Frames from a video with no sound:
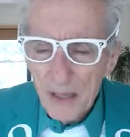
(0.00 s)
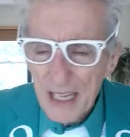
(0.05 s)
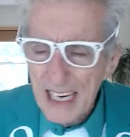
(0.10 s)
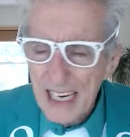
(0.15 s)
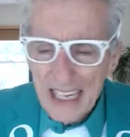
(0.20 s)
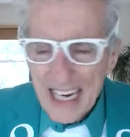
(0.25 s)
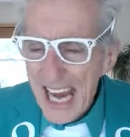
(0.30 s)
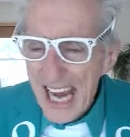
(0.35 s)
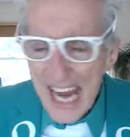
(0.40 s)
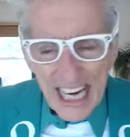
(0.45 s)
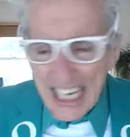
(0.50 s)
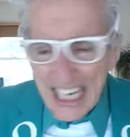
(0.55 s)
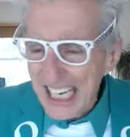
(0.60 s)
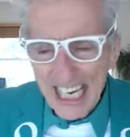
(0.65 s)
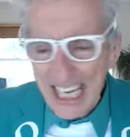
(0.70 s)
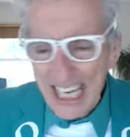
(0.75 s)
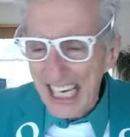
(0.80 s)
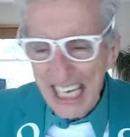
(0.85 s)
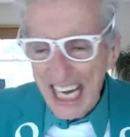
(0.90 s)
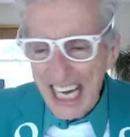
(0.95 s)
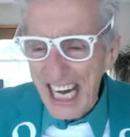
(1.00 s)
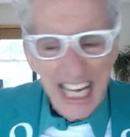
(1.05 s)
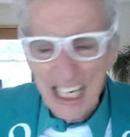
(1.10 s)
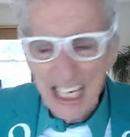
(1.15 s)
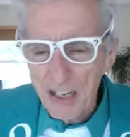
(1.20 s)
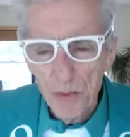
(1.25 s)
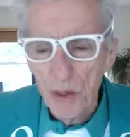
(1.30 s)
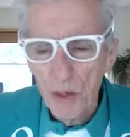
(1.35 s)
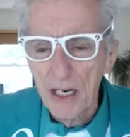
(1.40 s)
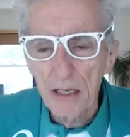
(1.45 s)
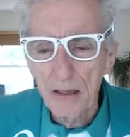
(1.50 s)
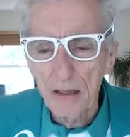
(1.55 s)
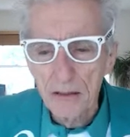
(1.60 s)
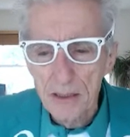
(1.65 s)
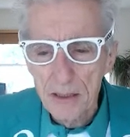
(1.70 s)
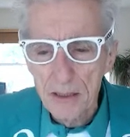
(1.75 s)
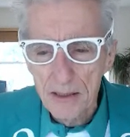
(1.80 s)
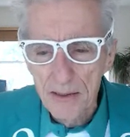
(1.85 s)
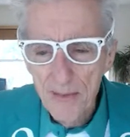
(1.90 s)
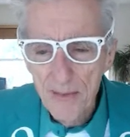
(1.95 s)
that can't get it anywhere
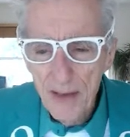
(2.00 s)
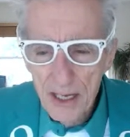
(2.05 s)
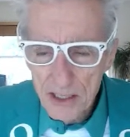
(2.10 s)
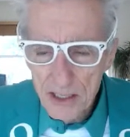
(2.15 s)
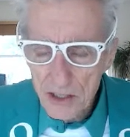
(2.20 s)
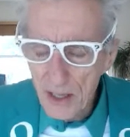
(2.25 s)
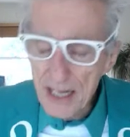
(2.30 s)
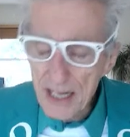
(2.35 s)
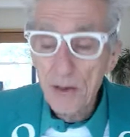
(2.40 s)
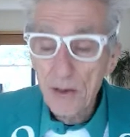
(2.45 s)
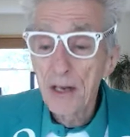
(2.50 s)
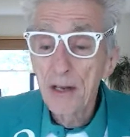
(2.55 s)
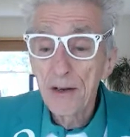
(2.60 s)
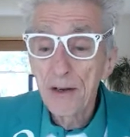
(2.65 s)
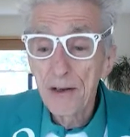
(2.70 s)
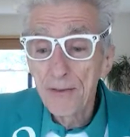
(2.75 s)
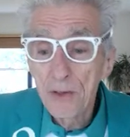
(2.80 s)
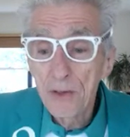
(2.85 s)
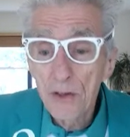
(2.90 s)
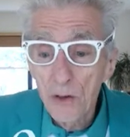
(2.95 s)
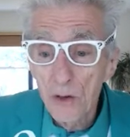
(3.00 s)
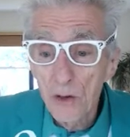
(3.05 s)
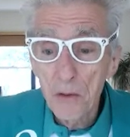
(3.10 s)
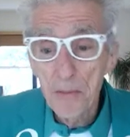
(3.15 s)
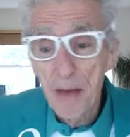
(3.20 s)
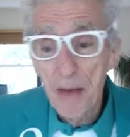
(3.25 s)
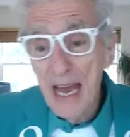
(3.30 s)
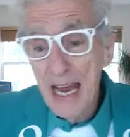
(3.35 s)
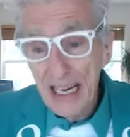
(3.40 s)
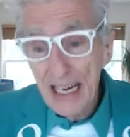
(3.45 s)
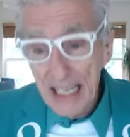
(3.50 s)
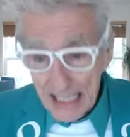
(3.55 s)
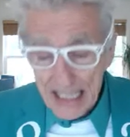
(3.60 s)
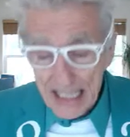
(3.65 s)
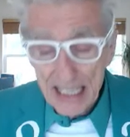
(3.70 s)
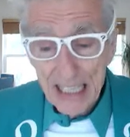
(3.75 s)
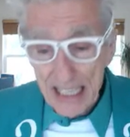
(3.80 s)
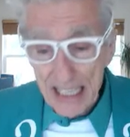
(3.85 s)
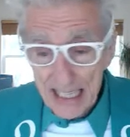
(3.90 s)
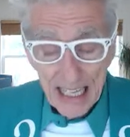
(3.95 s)
else. So that's why if you go to a bank and
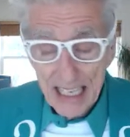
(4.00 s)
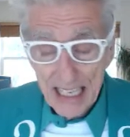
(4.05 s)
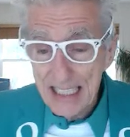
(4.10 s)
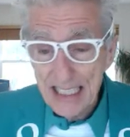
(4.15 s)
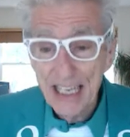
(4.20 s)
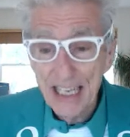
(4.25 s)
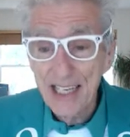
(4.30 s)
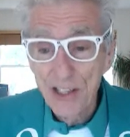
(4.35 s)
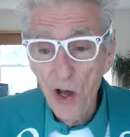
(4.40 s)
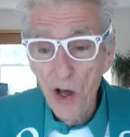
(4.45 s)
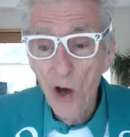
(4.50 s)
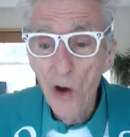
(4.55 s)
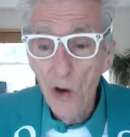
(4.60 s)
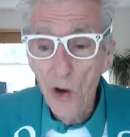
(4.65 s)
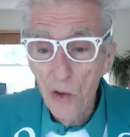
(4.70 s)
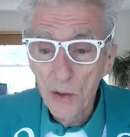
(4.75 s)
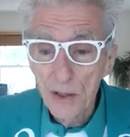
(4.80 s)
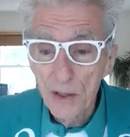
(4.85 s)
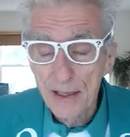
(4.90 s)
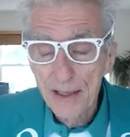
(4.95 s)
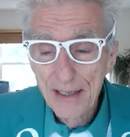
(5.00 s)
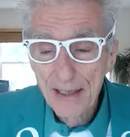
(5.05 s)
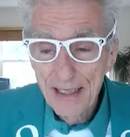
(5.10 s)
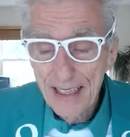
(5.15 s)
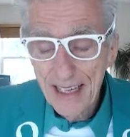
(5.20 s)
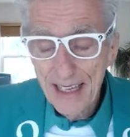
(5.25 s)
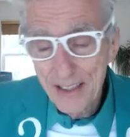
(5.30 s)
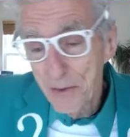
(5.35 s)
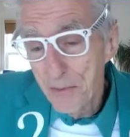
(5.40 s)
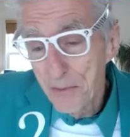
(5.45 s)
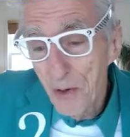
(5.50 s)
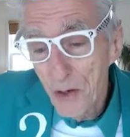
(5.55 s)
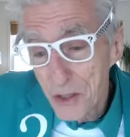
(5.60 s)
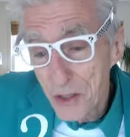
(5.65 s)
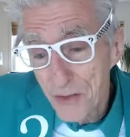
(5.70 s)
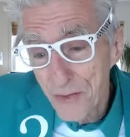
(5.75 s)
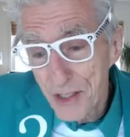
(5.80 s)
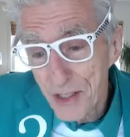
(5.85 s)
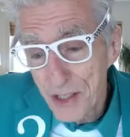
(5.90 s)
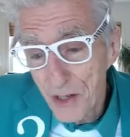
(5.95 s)
they say no, and that's what most
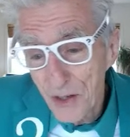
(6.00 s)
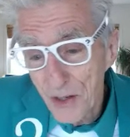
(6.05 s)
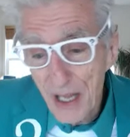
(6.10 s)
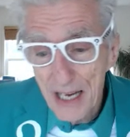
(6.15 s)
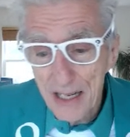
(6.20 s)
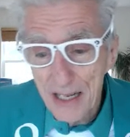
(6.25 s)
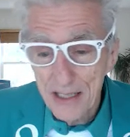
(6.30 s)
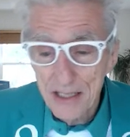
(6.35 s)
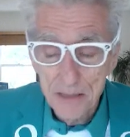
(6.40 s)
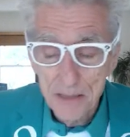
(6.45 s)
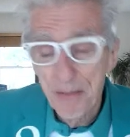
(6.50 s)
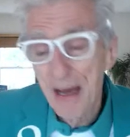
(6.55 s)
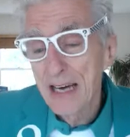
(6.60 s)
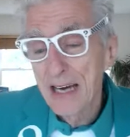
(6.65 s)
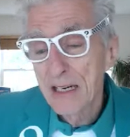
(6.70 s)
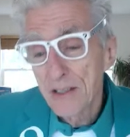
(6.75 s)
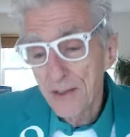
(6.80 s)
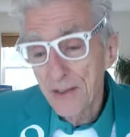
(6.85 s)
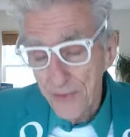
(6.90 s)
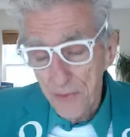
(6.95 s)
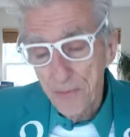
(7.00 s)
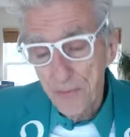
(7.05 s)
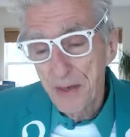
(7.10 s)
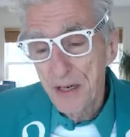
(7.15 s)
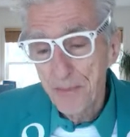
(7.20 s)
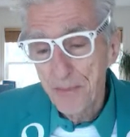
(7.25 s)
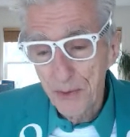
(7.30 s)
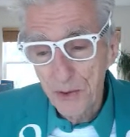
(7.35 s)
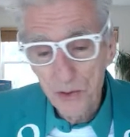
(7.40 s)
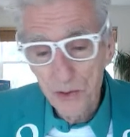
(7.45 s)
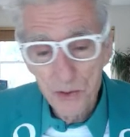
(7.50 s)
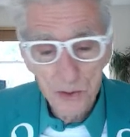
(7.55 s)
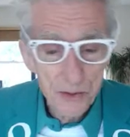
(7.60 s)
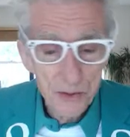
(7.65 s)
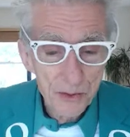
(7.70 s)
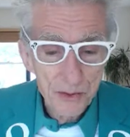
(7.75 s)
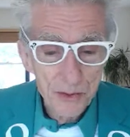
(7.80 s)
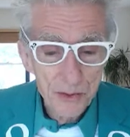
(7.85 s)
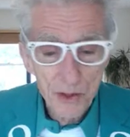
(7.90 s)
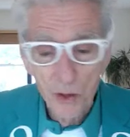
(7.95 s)
of us are like, because banks are for people
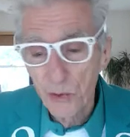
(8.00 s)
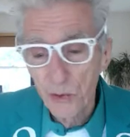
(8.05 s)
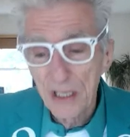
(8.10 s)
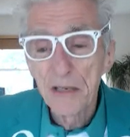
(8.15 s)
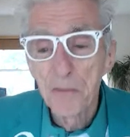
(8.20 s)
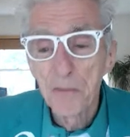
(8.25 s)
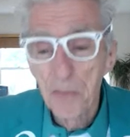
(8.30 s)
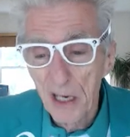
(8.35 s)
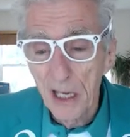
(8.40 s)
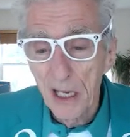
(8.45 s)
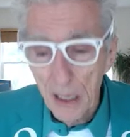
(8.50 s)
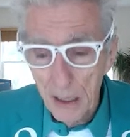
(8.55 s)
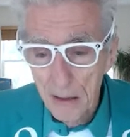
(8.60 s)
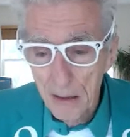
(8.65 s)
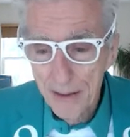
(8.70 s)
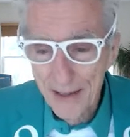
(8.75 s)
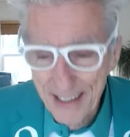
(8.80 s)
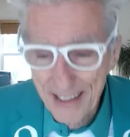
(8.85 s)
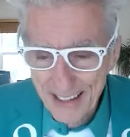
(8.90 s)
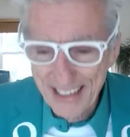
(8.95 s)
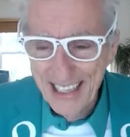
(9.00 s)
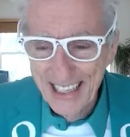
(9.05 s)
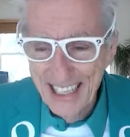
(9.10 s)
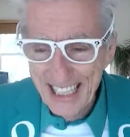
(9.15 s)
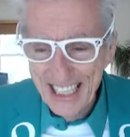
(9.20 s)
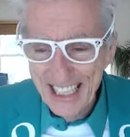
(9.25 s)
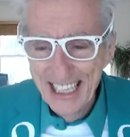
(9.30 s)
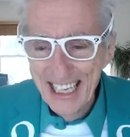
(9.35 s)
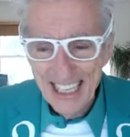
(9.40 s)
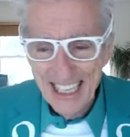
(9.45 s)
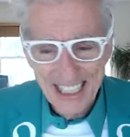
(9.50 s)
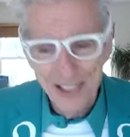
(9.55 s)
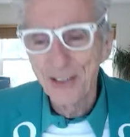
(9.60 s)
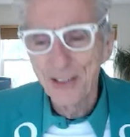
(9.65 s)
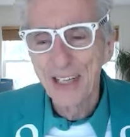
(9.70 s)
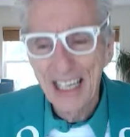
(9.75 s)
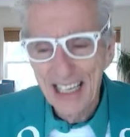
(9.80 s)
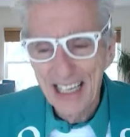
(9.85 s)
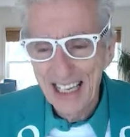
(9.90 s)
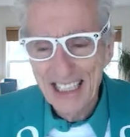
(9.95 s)
who don't need money. That's who
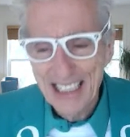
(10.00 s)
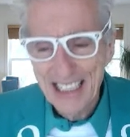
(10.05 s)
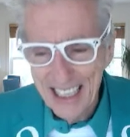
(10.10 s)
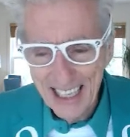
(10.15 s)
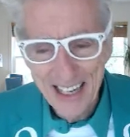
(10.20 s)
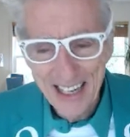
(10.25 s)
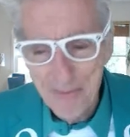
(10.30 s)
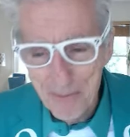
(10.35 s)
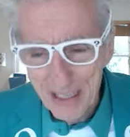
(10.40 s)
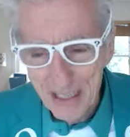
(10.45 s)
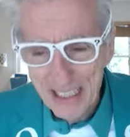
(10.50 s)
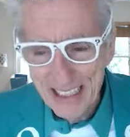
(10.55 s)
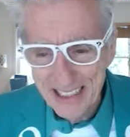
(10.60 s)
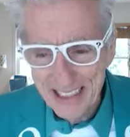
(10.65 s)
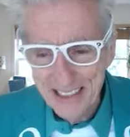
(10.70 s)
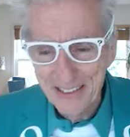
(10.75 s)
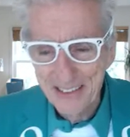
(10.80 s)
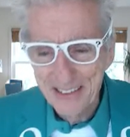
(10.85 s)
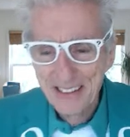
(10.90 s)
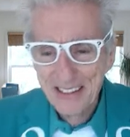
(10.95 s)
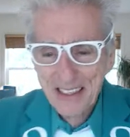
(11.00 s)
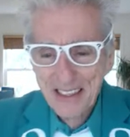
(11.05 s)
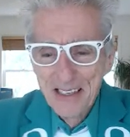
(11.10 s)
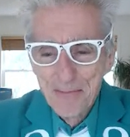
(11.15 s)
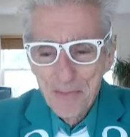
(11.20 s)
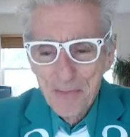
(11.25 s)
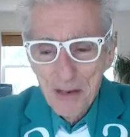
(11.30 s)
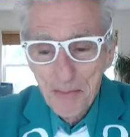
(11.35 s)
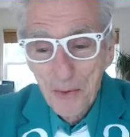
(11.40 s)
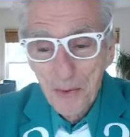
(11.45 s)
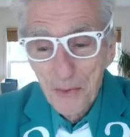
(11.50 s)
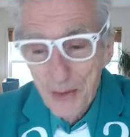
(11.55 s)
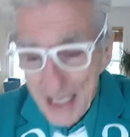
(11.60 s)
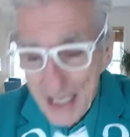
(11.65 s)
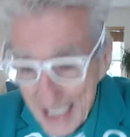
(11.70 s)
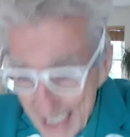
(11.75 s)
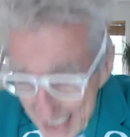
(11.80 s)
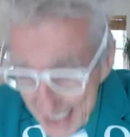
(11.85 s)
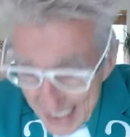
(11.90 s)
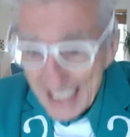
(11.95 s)
they like to lend money to. People
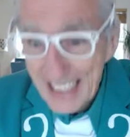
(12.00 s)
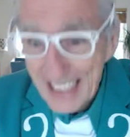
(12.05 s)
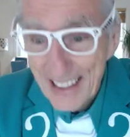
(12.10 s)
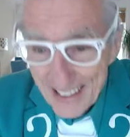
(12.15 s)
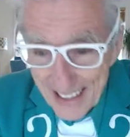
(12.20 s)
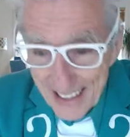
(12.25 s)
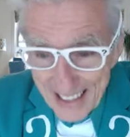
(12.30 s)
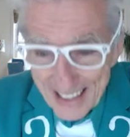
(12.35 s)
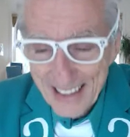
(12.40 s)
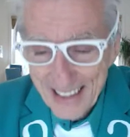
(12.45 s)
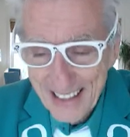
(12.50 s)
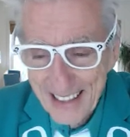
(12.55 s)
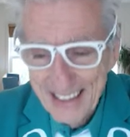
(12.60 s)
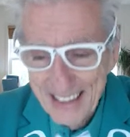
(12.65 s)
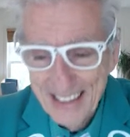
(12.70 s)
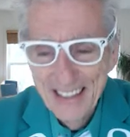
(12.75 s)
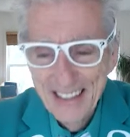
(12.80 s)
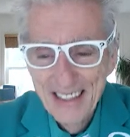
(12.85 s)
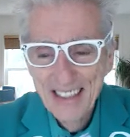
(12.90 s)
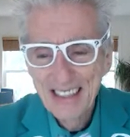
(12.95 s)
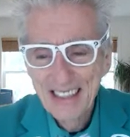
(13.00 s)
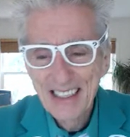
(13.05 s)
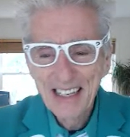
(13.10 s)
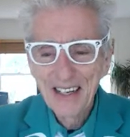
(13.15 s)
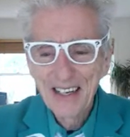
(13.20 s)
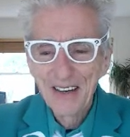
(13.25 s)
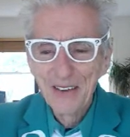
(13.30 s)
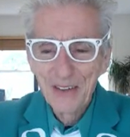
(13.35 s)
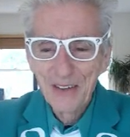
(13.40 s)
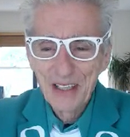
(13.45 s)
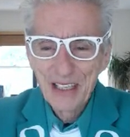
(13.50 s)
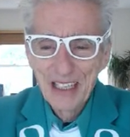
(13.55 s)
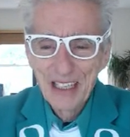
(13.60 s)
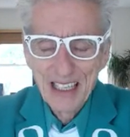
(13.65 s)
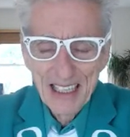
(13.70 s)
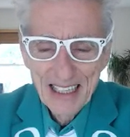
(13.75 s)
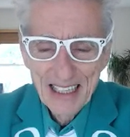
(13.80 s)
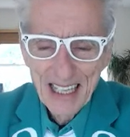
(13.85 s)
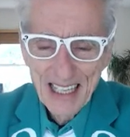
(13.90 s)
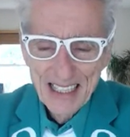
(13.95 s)
really need it, they don't
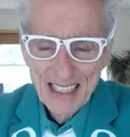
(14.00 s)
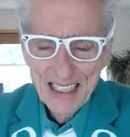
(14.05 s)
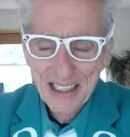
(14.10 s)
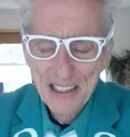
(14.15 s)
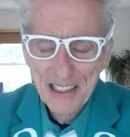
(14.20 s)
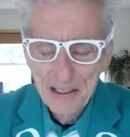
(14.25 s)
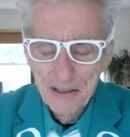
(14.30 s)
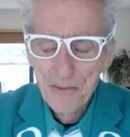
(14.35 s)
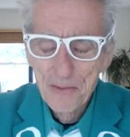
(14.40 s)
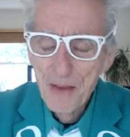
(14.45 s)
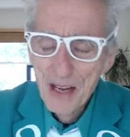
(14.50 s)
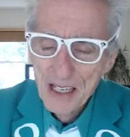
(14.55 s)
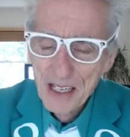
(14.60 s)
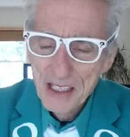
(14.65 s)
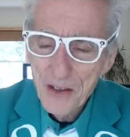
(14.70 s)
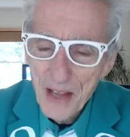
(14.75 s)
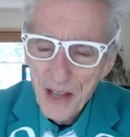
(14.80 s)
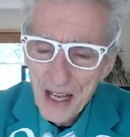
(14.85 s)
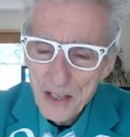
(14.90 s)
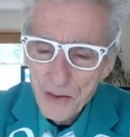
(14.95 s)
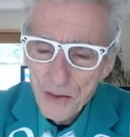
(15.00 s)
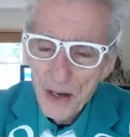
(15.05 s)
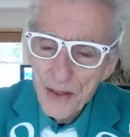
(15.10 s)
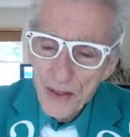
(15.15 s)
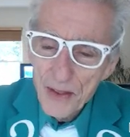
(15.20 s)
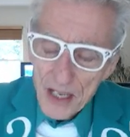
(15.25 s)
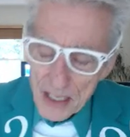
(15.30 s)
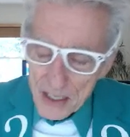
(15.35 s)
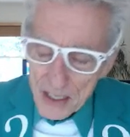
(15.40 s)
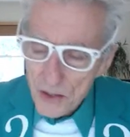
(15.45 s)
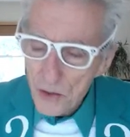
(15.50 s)
lend it to. So that's why these